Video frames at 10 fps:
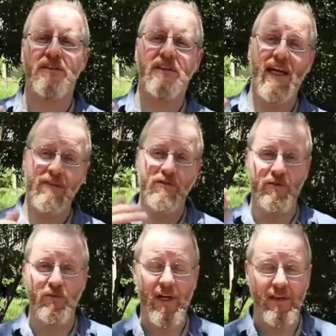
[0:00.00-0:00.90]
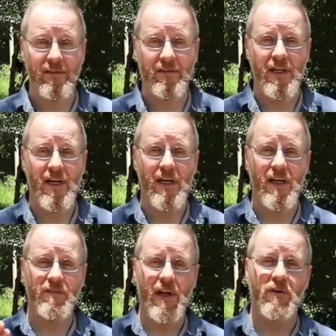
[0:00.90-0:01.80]
gives you the weight
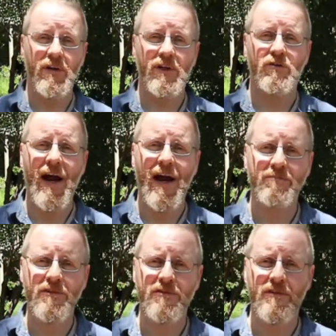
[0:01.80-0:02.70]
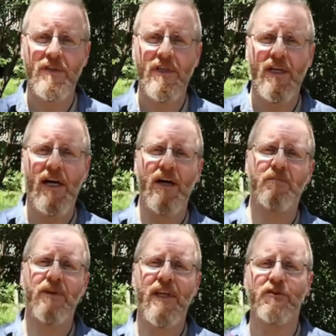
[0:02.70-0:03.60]
of the arrow in grams.
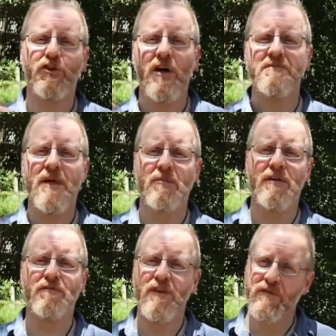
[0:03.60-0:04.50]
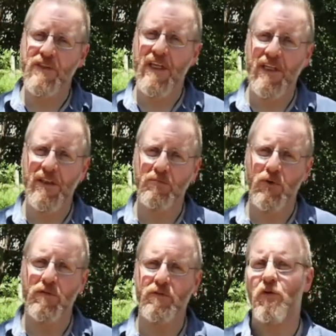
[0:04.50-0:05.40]
But then you times that by
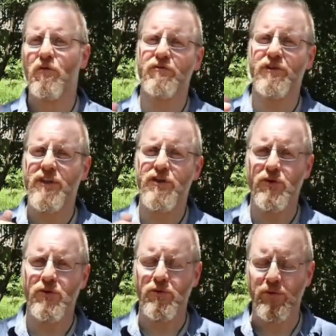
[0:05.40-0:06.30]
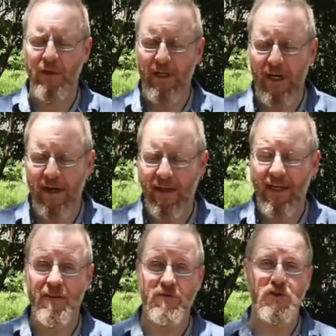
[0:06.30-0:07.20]
15.432, and that
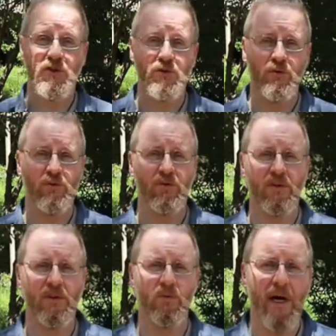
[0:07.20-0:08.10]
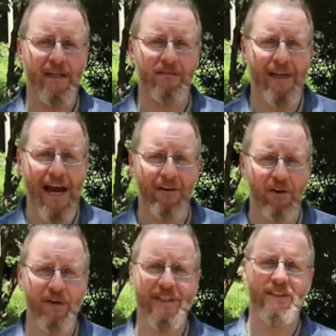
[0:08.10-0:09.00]
gives you the weight of the
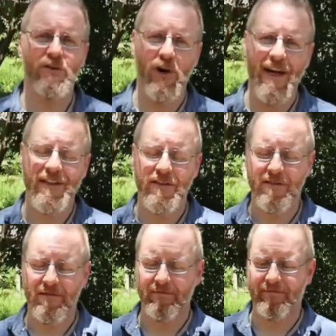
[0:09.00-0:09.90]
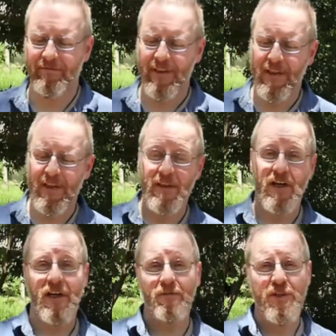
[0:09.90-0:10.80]
arrow in grains. And
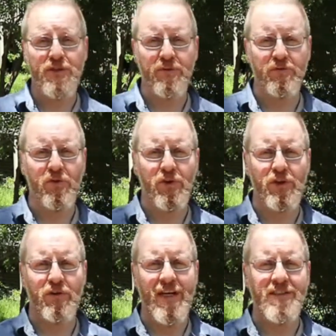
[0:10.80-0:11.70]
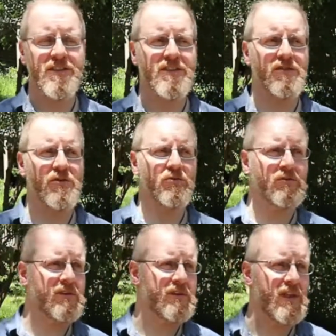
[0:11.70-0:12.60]
I mentioned before that grains, it's an
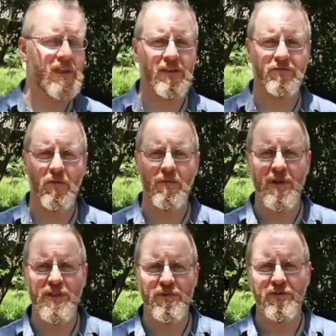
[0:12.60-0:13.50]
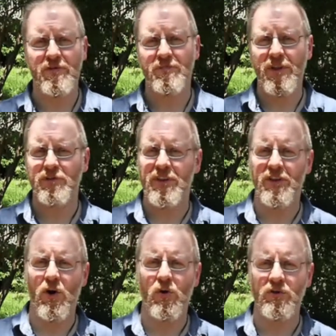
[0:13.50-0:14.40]
old form of measurement for measuring
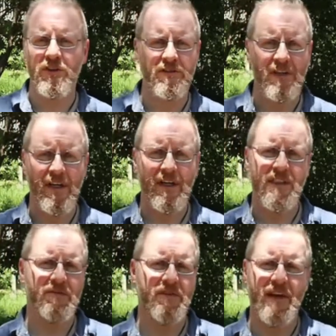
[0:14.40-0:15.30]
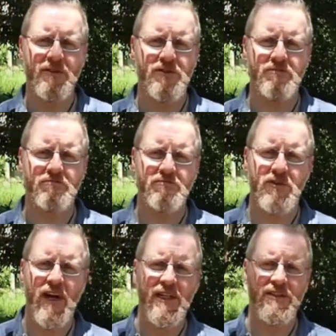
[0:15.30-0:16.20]
gold. There's 7,000
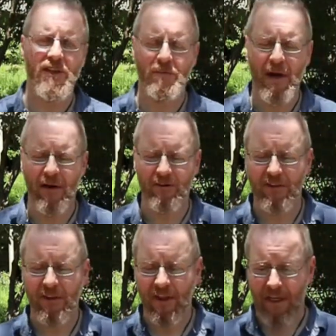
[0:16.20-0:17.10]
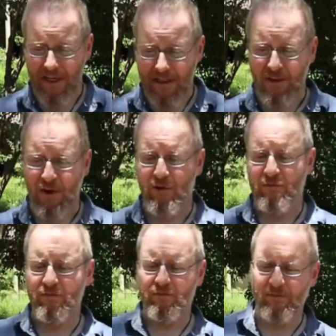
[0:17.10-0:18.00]
grains to the pound. So
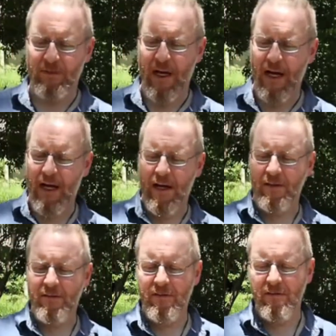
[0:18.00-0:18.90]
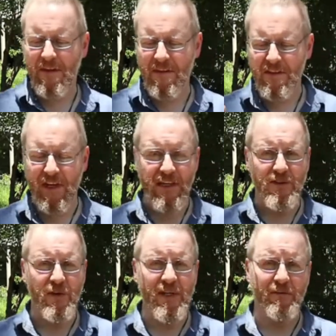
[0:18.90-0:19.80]
in this case
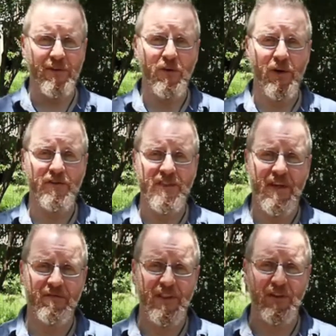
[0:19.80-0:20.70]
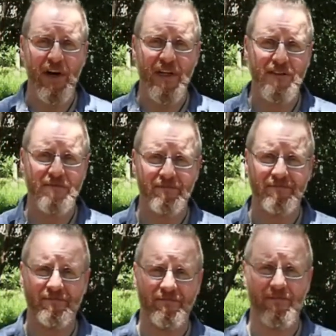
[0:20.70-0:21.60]
you end up with 270 grains,
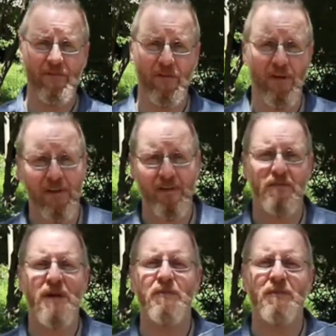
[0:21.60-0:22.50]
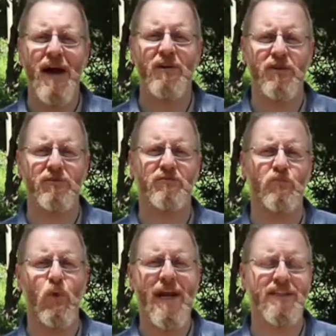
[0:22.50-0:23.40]
the minimum arrow
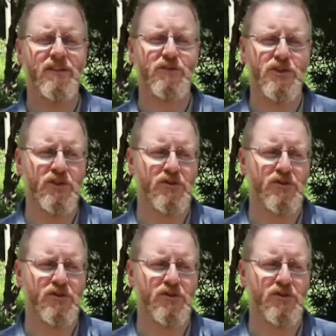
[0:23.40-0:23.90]
weight that you should use